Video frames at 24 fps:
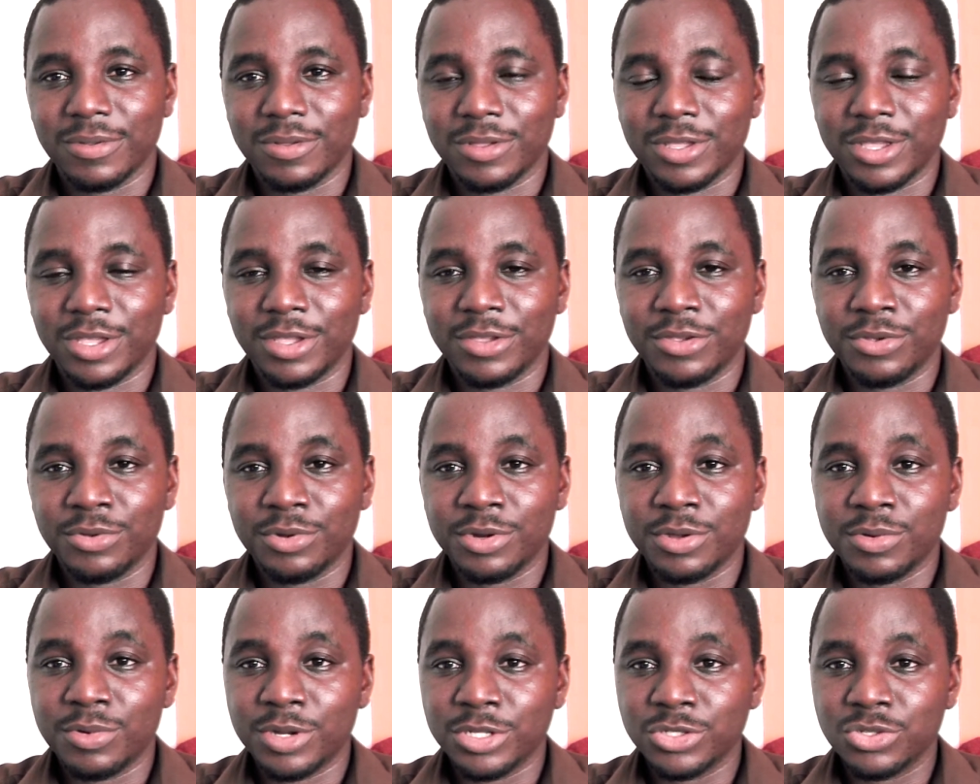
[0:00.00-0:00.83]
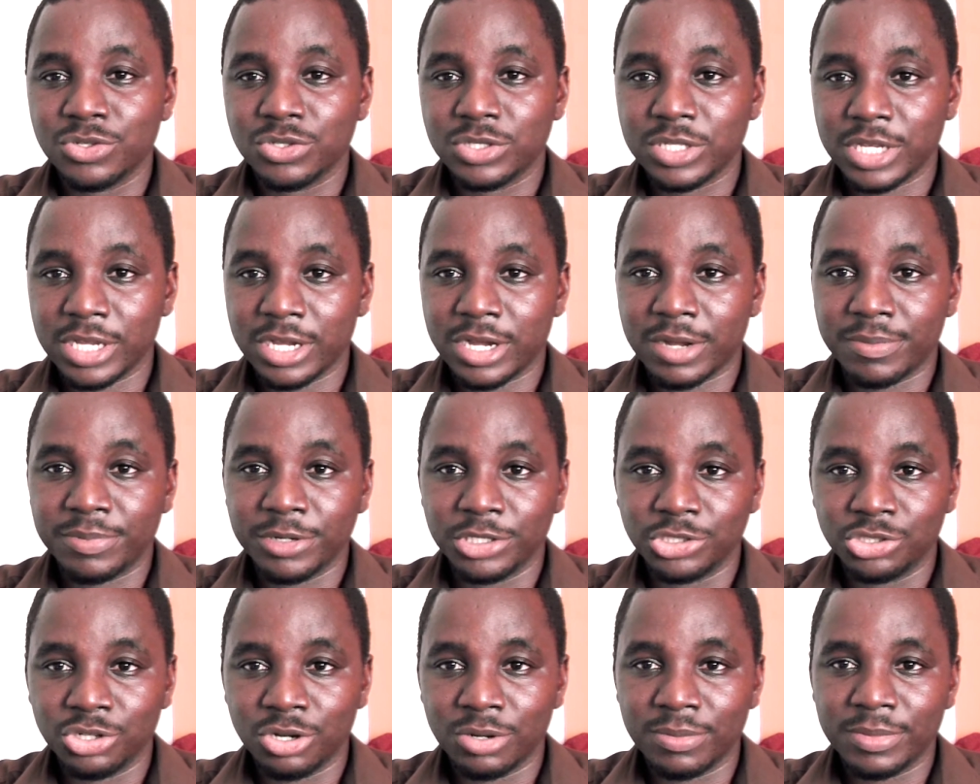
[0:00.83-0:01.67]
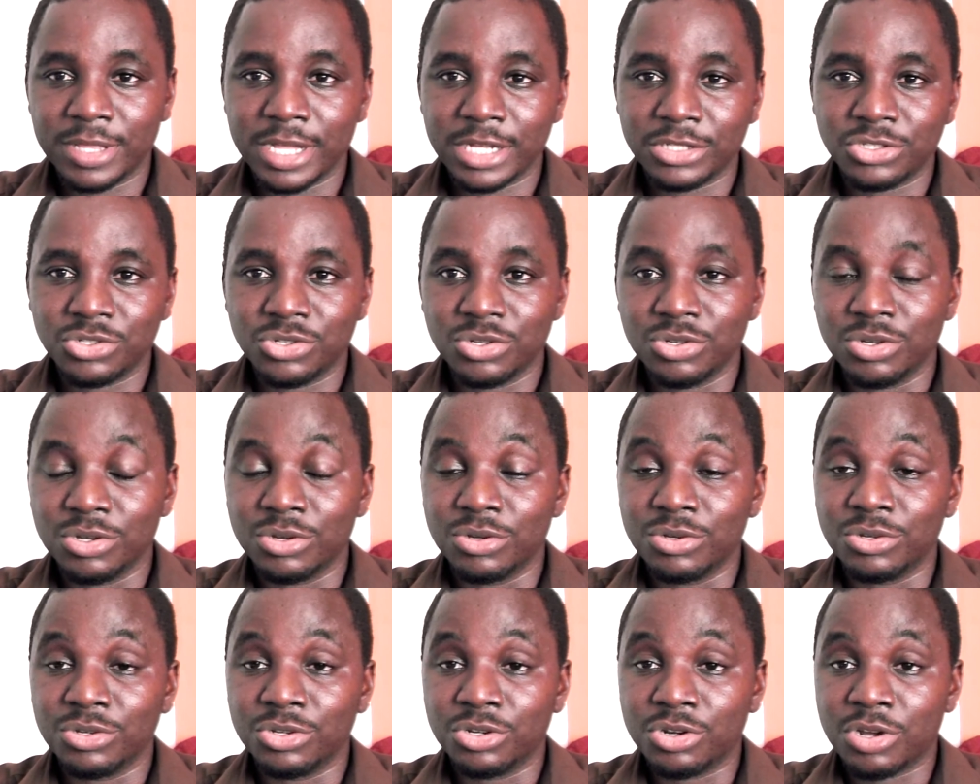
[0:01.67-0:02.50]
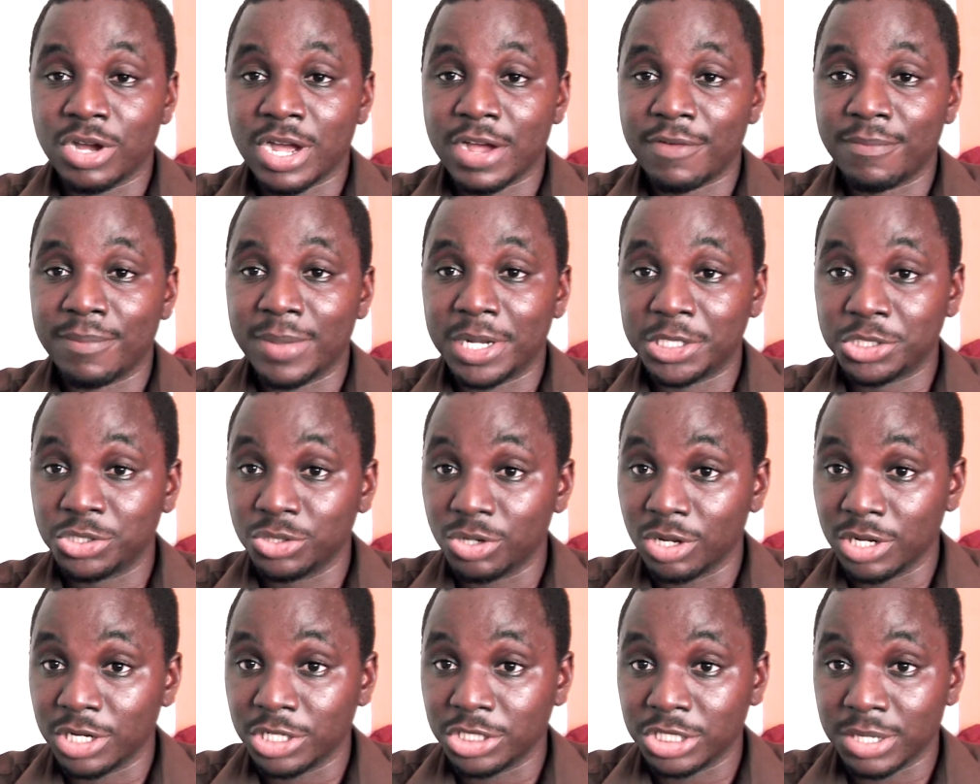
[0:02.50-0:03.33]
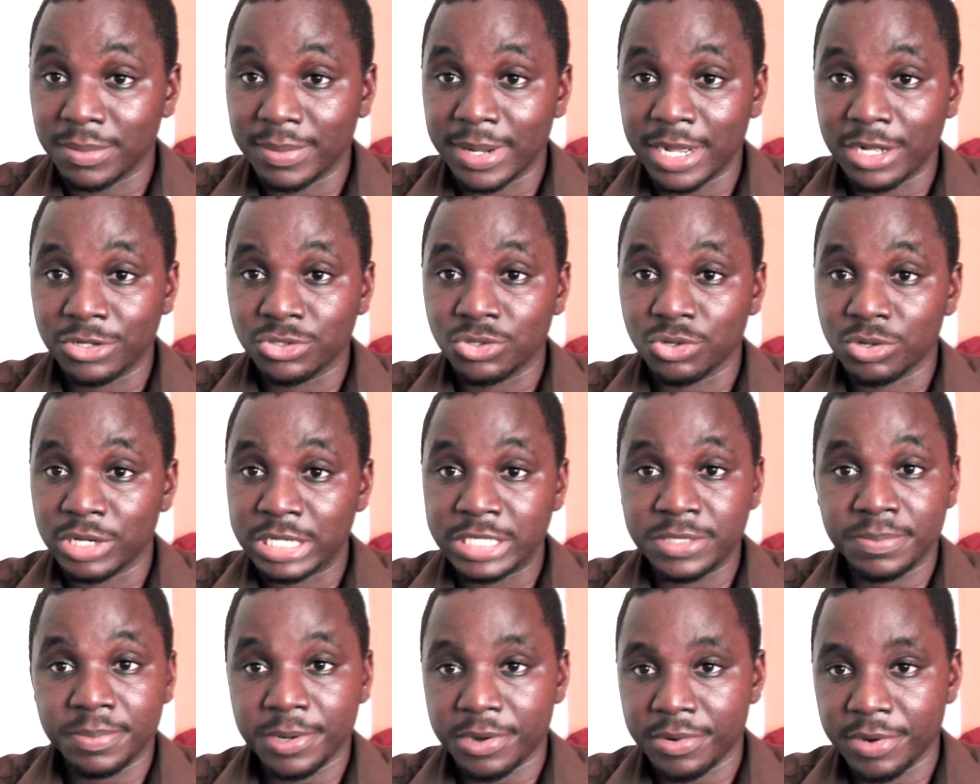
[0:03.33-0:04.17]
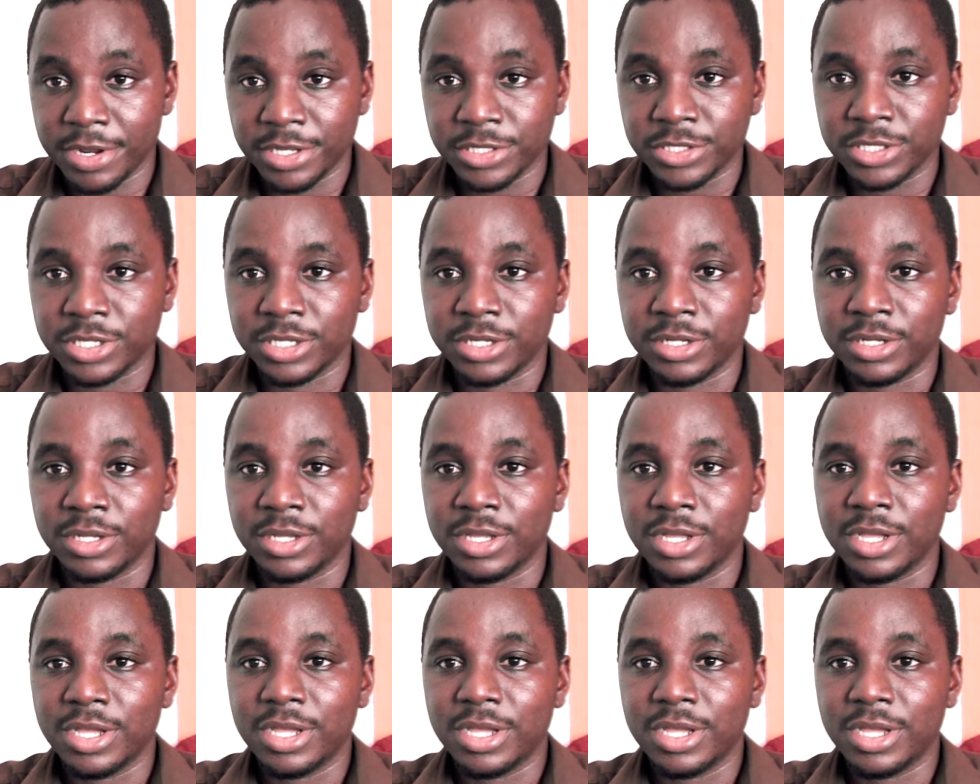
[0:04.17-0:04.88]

Okay, you don't want to take up a job that you don't have much knowledge about or experience in.